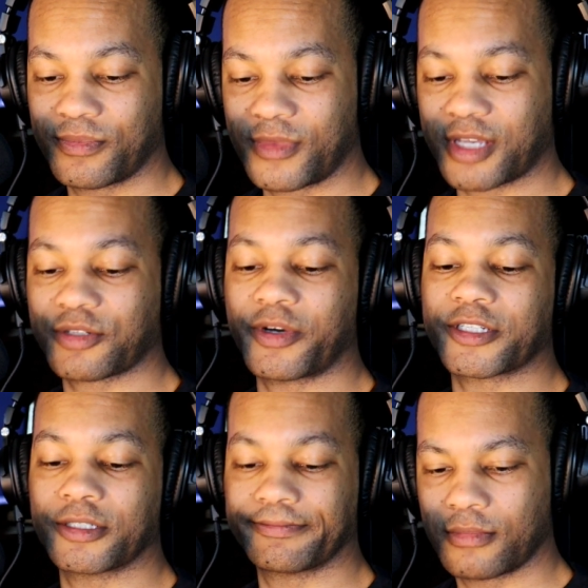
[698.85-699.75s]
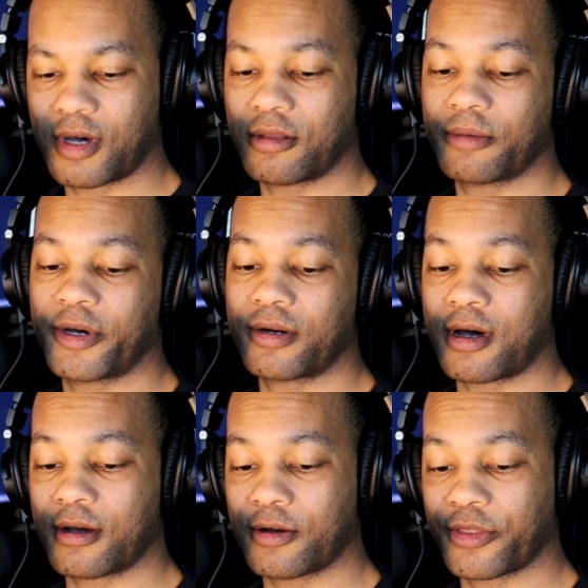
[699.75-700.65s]
Next question. All About
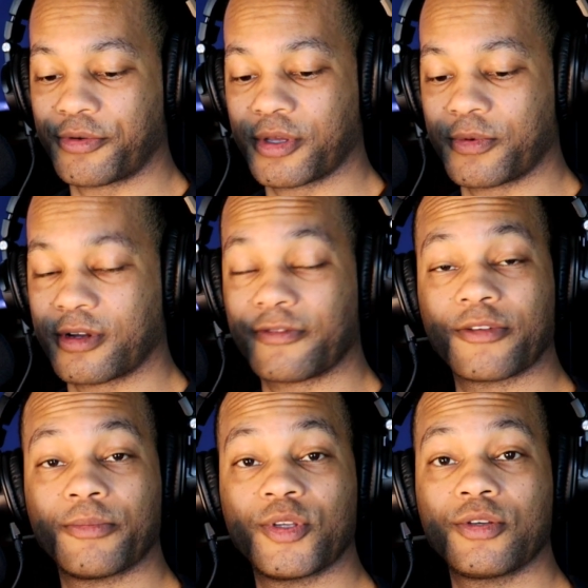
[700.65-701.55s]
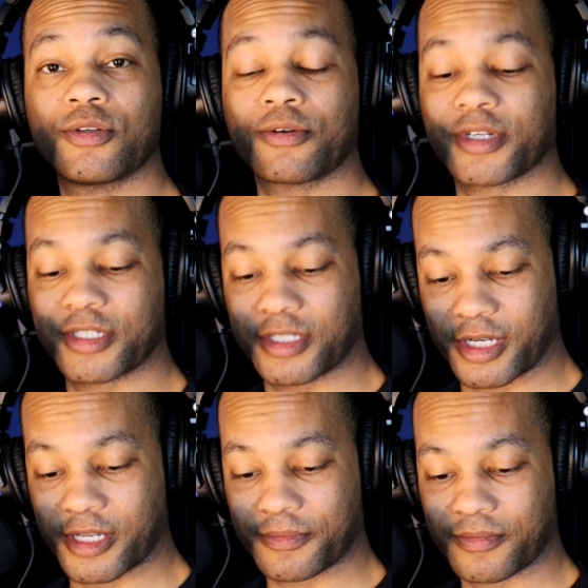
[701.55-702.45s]
Auto 31 from New York
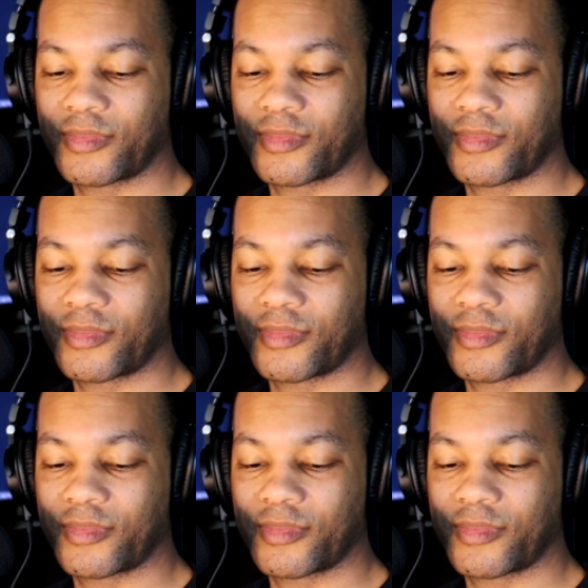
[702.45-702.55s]
City.